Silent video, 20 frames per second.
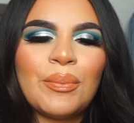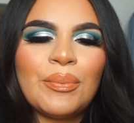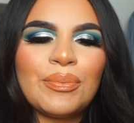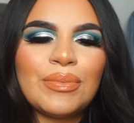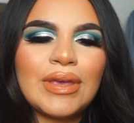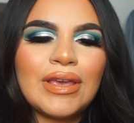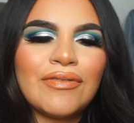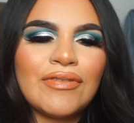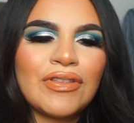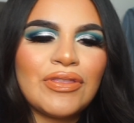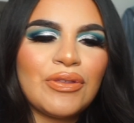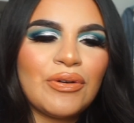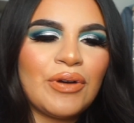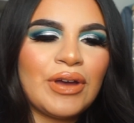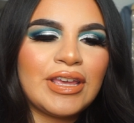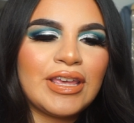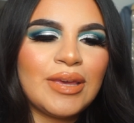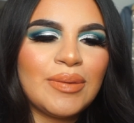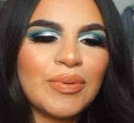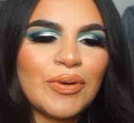Even though I
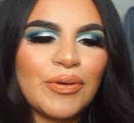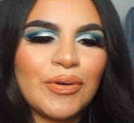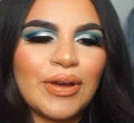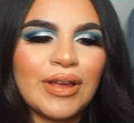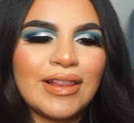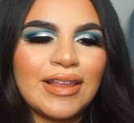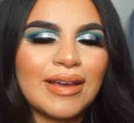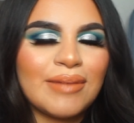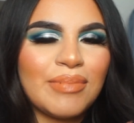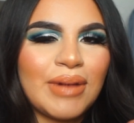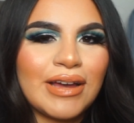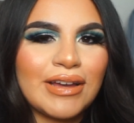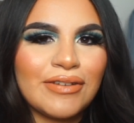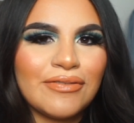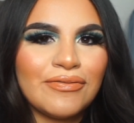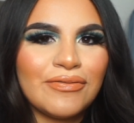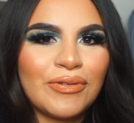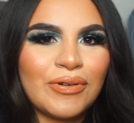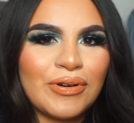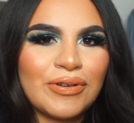keep going like back
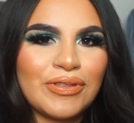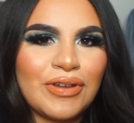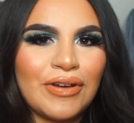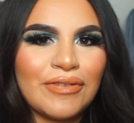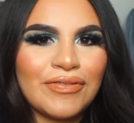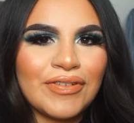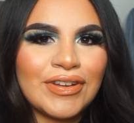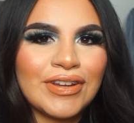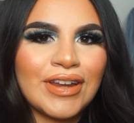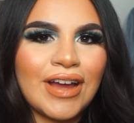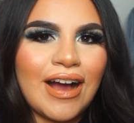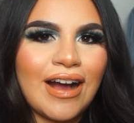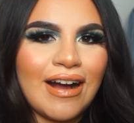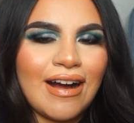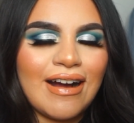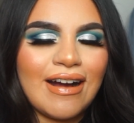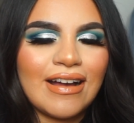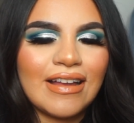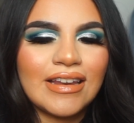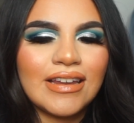and forth off and
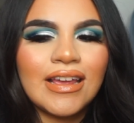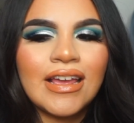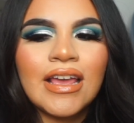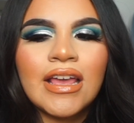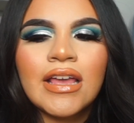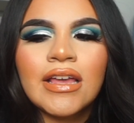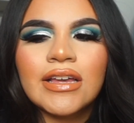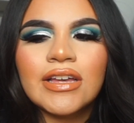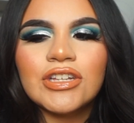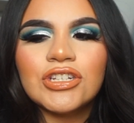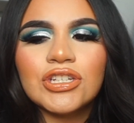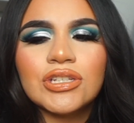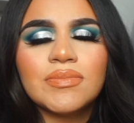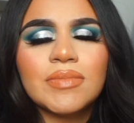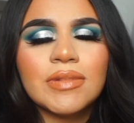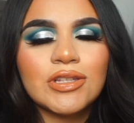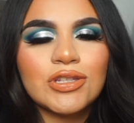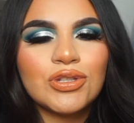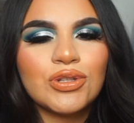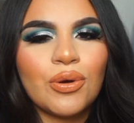on, it just
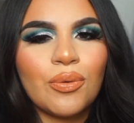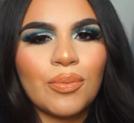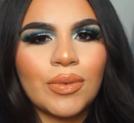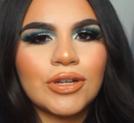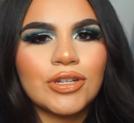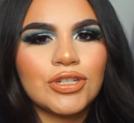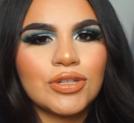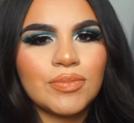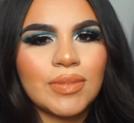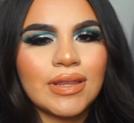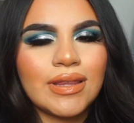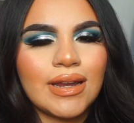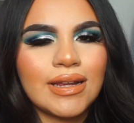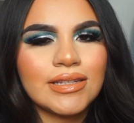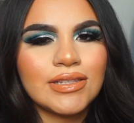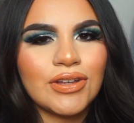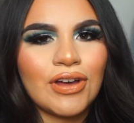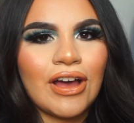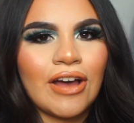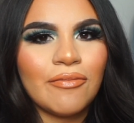means so much to me that I
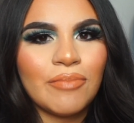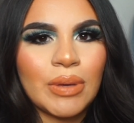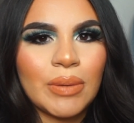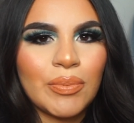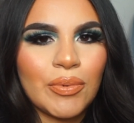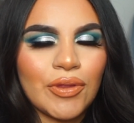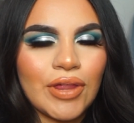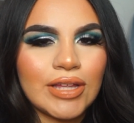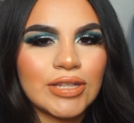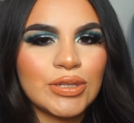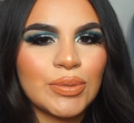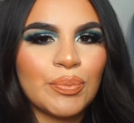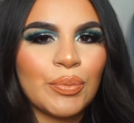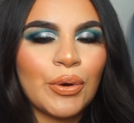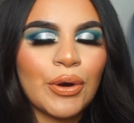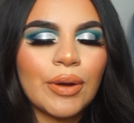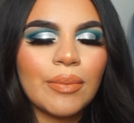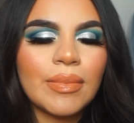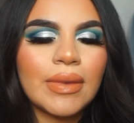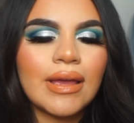still have people that
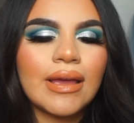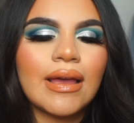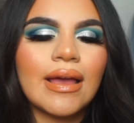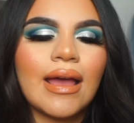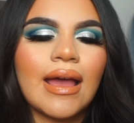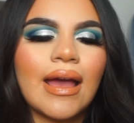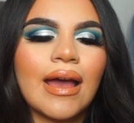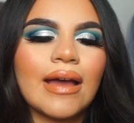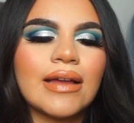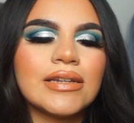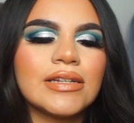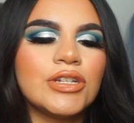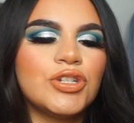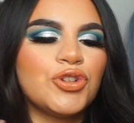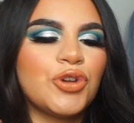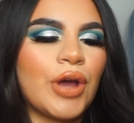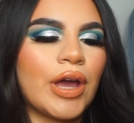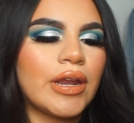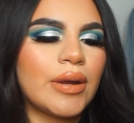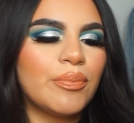support me and
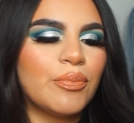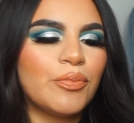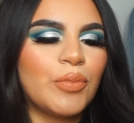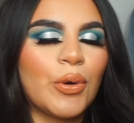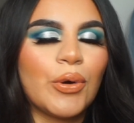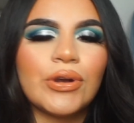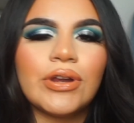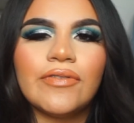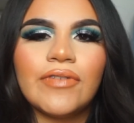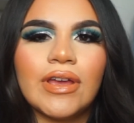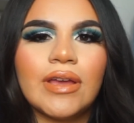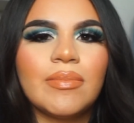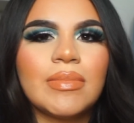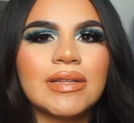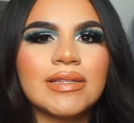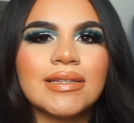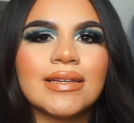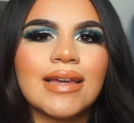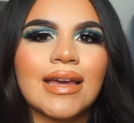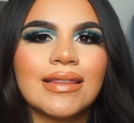try to motivate me
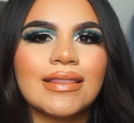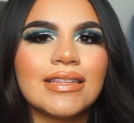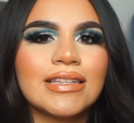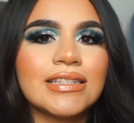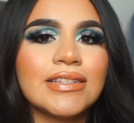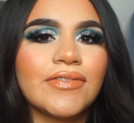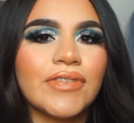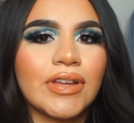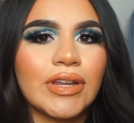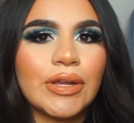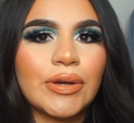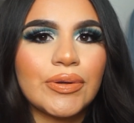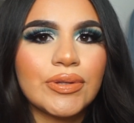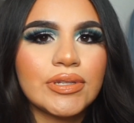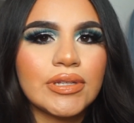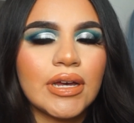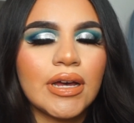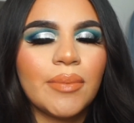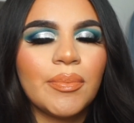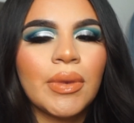to get these videos
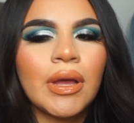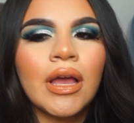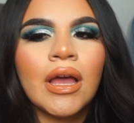up.